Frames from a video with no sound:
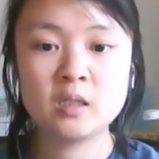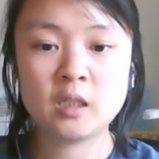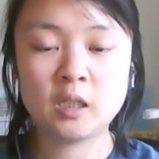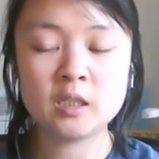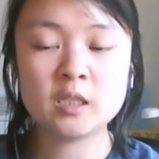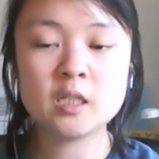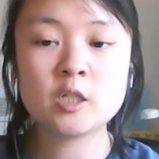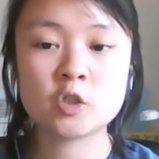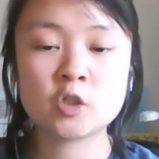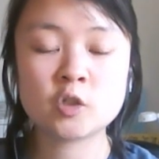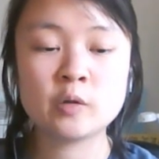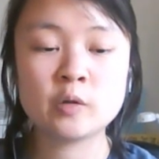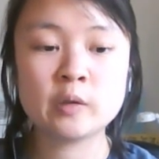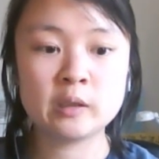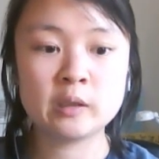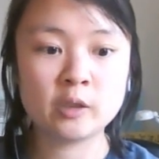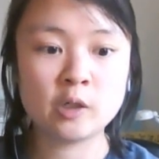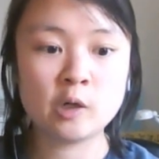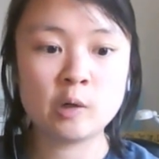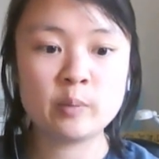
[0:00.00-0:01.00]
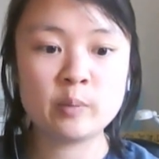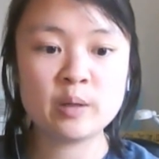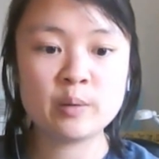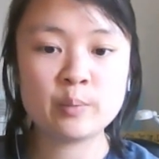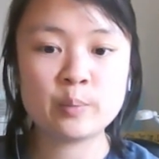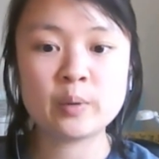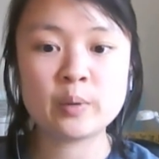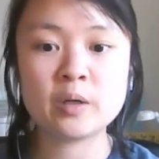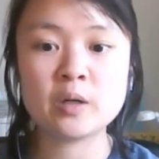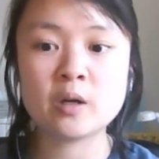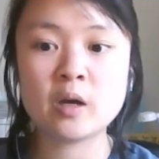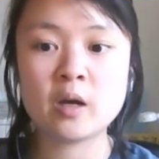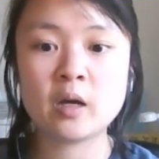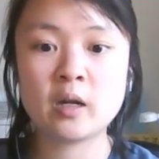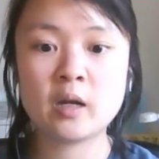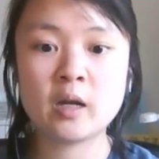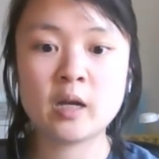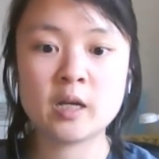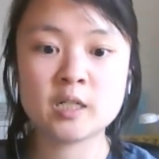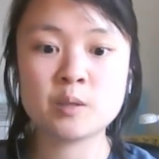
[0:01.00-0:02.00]
they did show a little bit, but
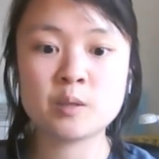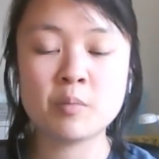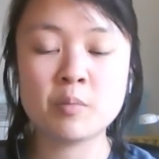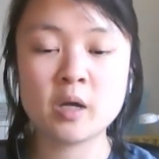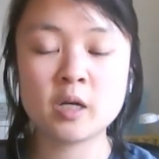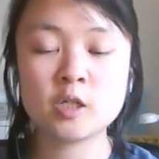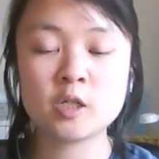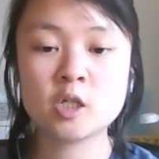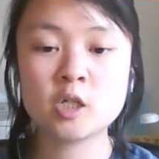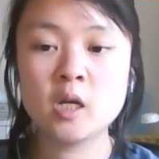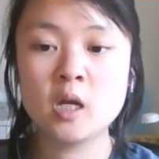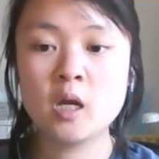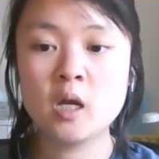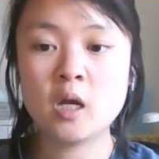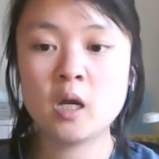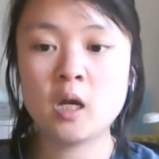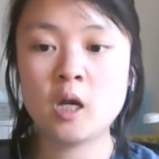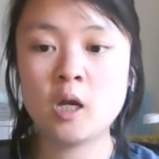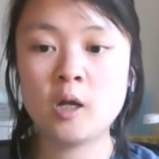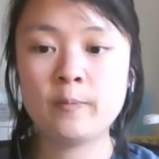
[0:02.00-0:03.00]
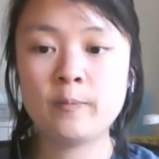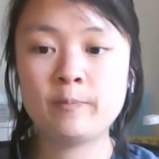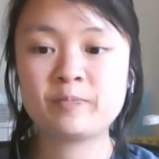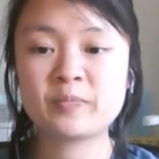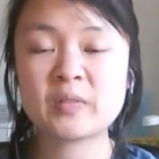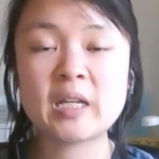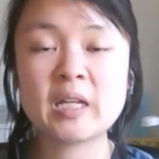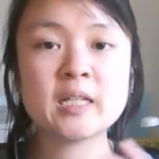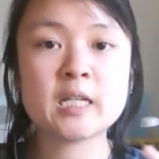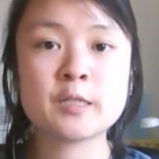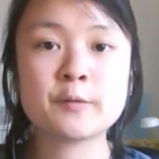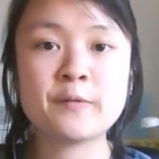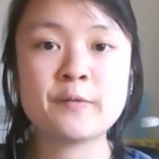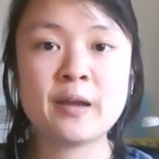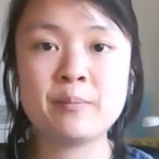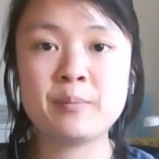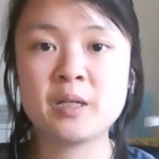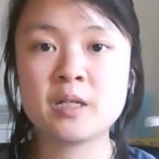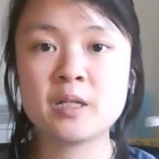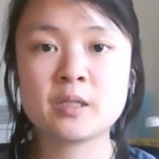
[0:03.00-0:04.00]
not as much. Um, and that's
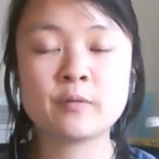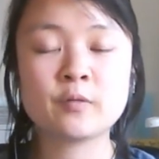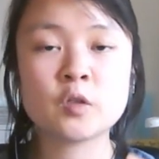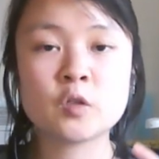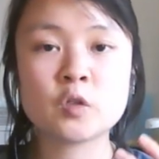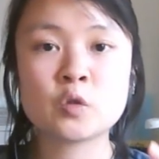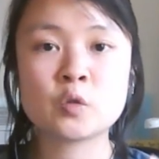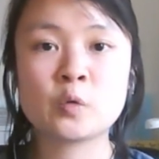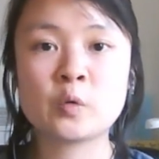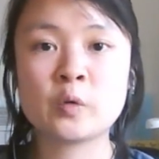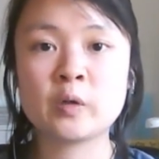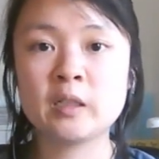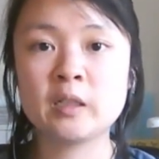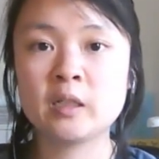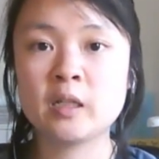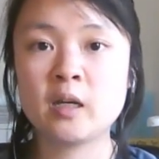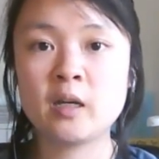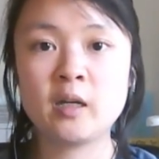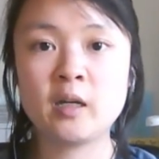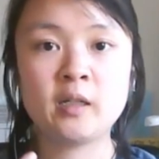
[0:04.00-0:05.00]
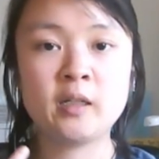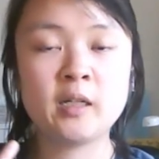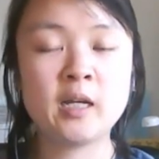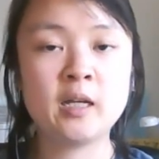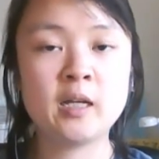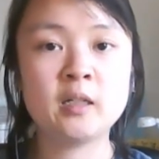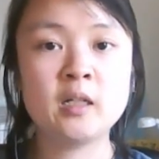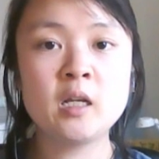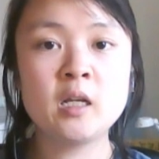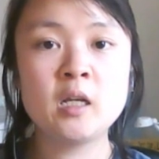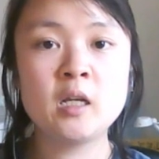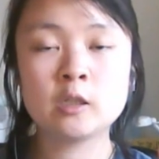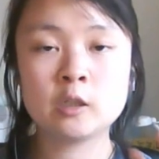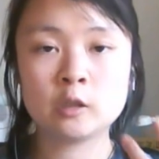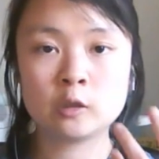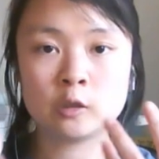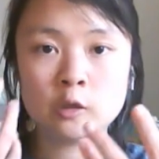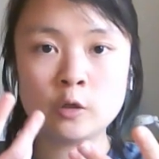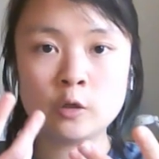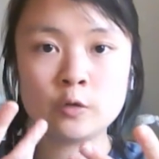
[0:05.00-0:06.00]
fine because of the storyline and
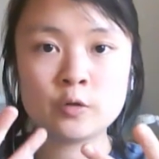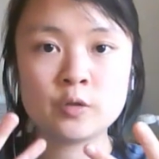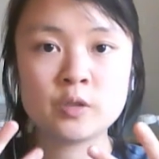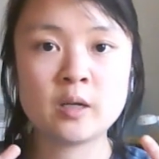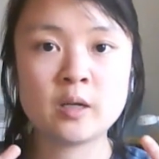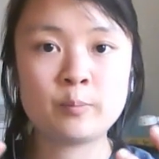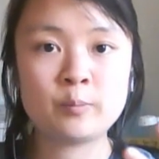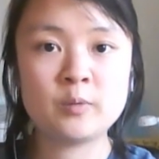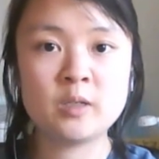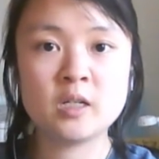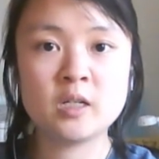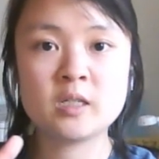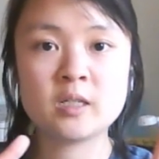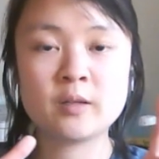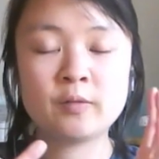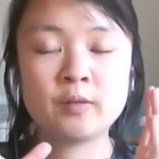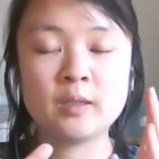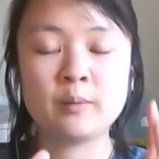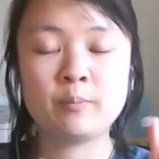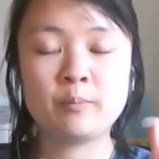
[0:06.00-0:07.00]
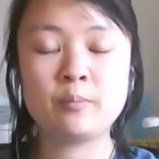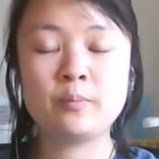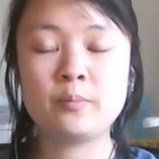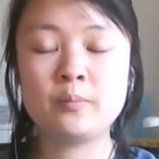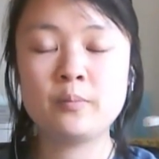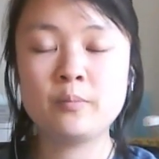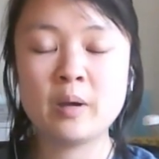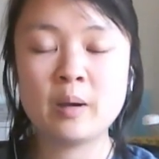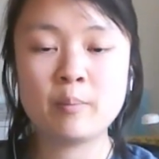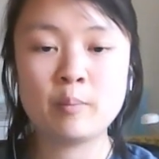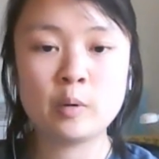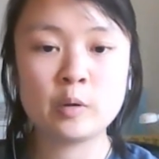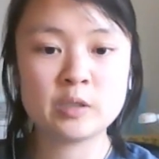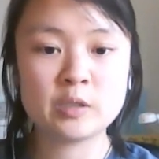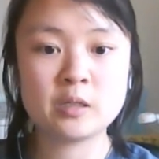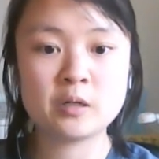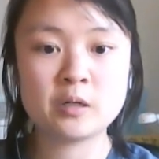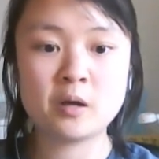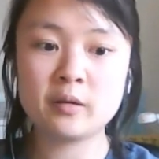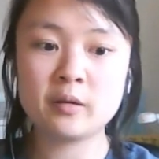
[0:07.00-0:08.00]
the close upness of the
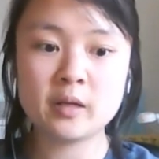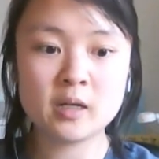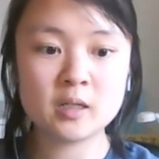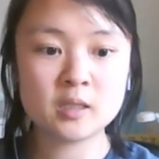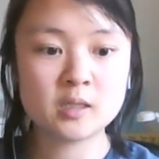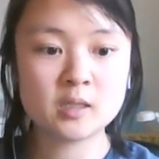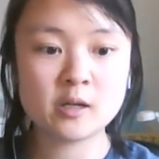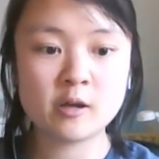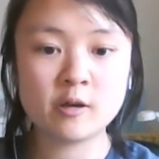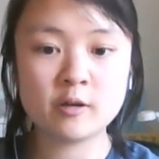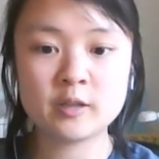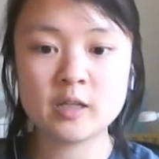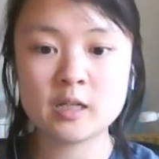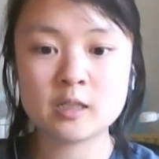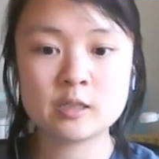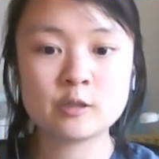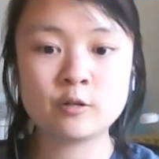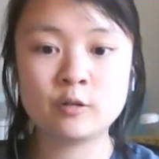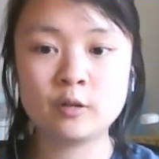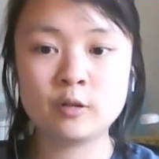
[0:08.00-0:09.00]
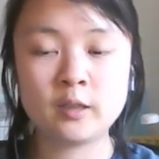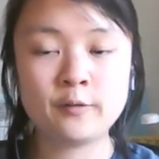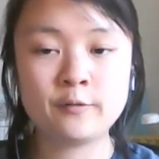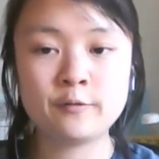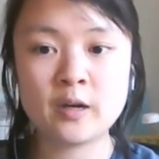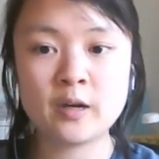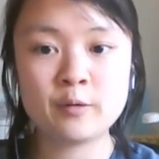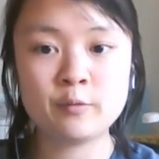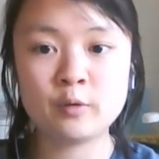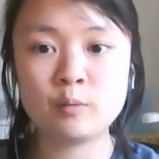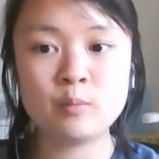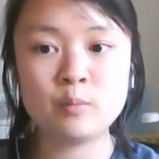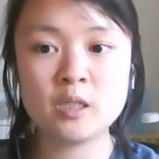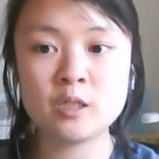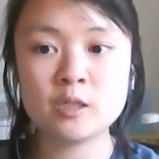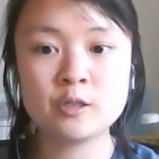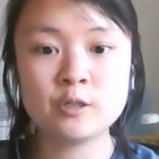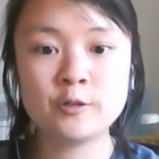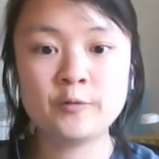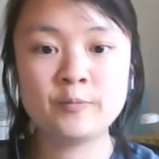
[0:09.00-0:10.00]
members and all that. So that's totally fine with
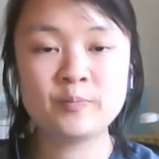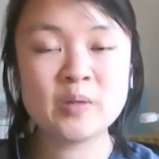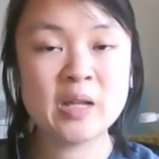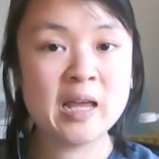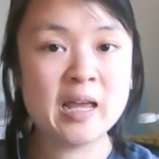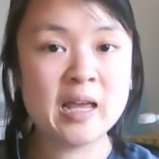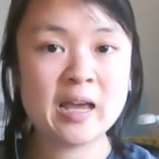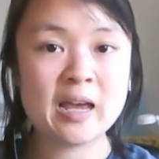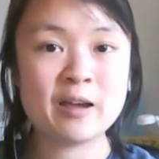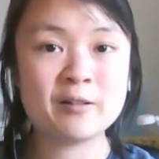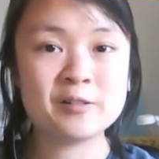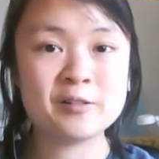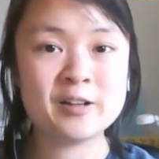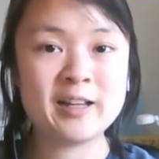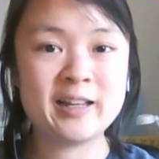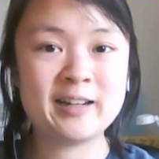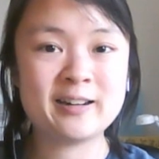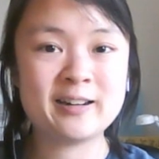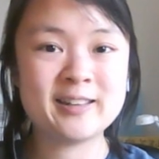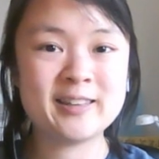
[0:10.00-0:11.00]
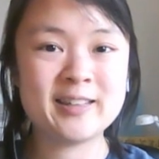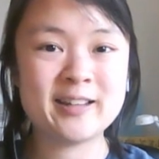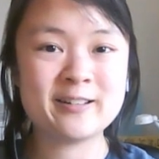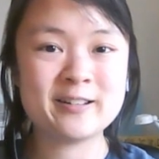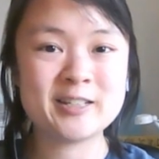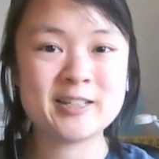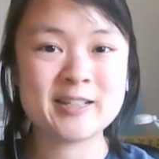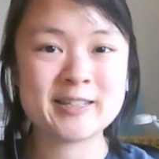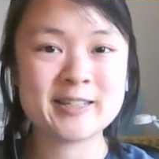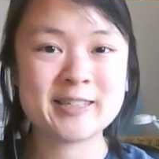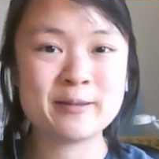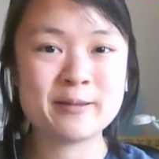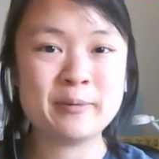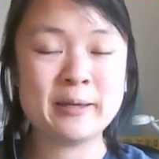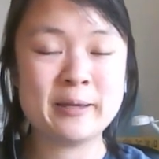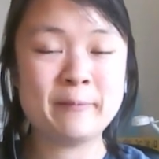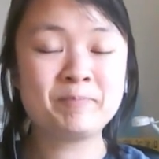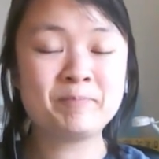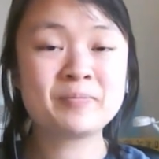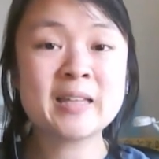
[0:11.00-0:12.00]
me too. I will head on there in just a
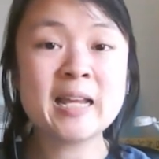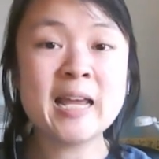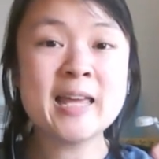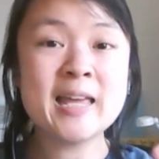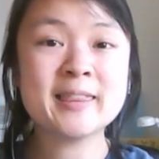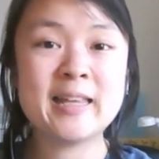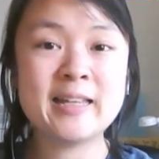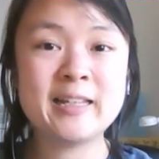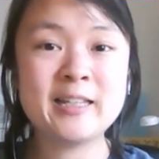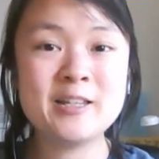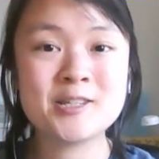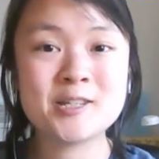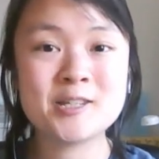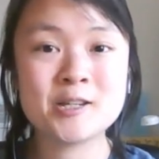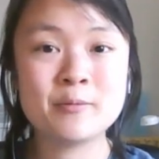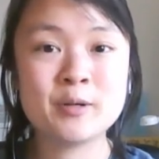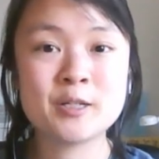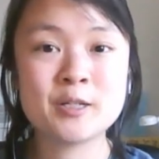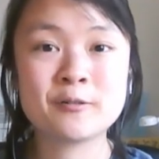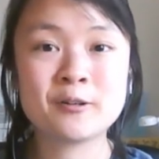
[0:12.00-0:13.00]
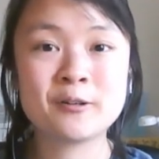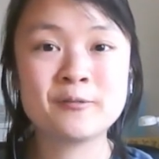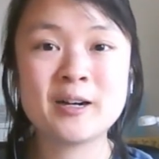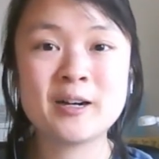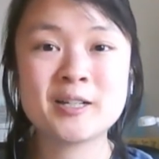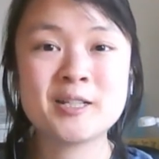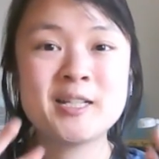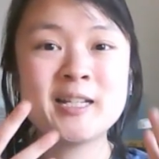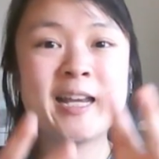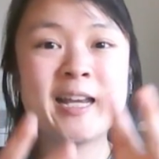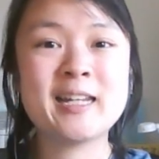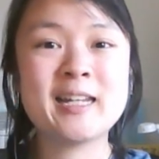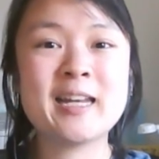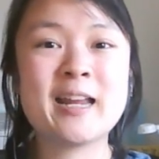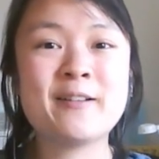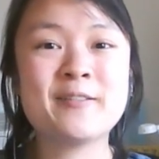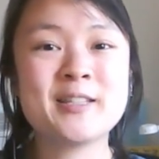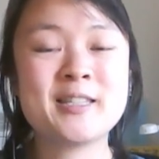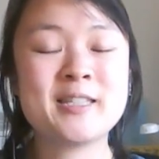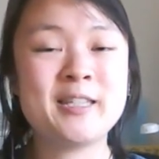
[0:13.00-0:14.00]
bit. Thank you so much for watching, and
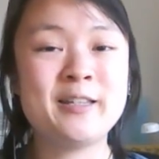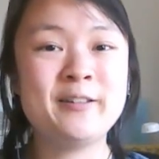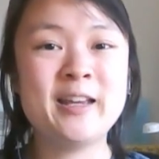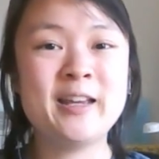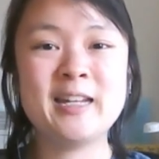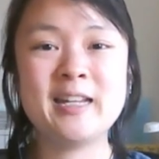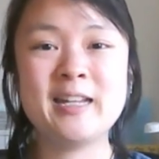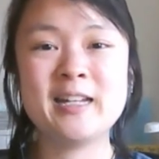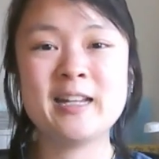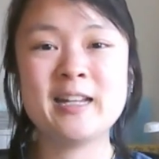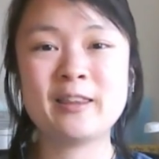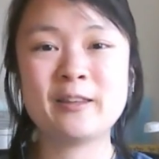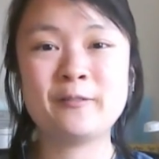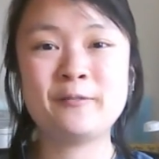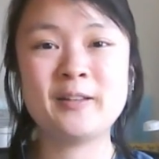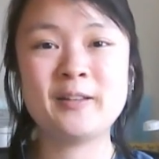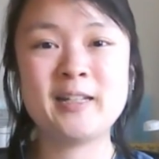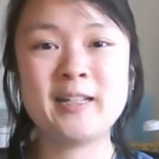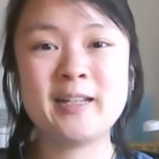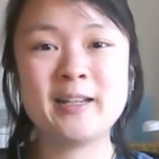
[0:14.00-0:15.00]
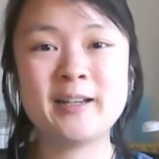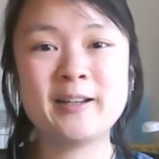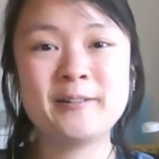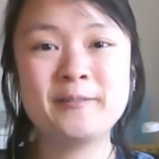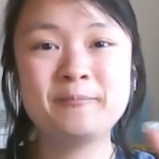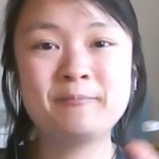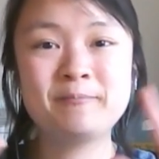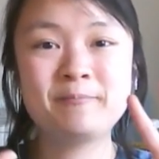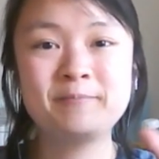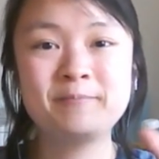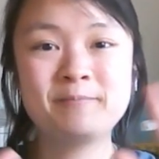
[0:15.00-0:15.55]
I will see you in another video.